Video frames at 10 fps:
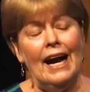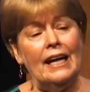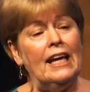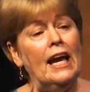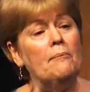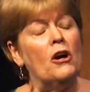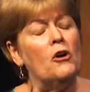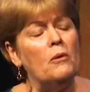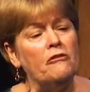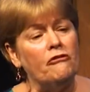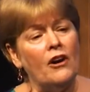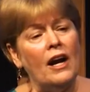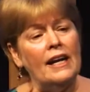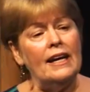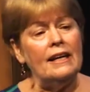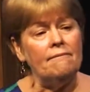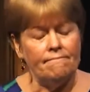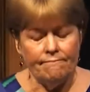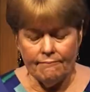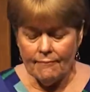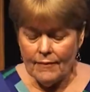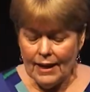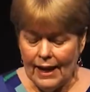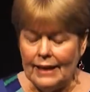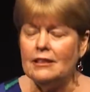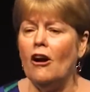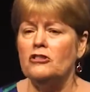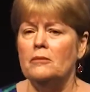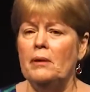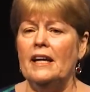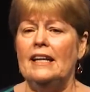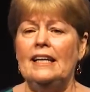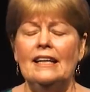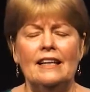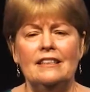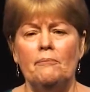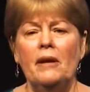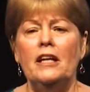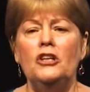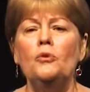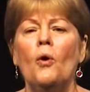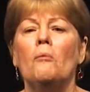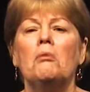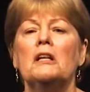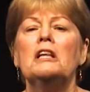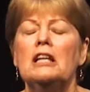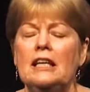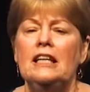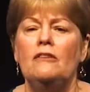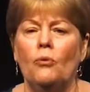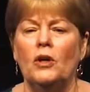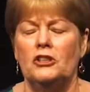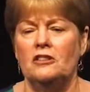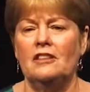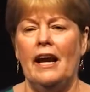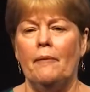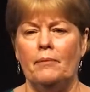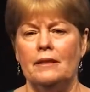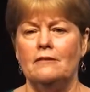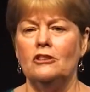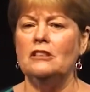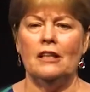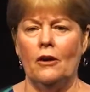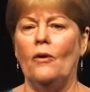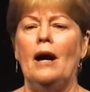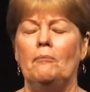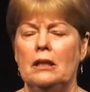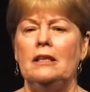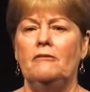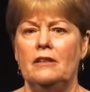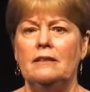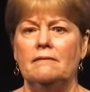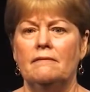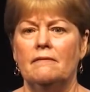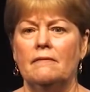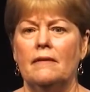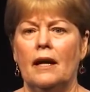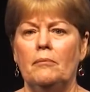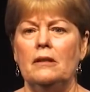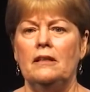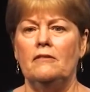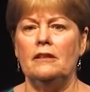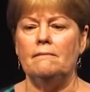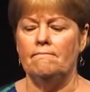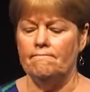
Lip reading: I came home on Friday. I talked to Betty and I said, "Betty, you won't believe what just happened." She said, "Oh, I believe it. I believe it."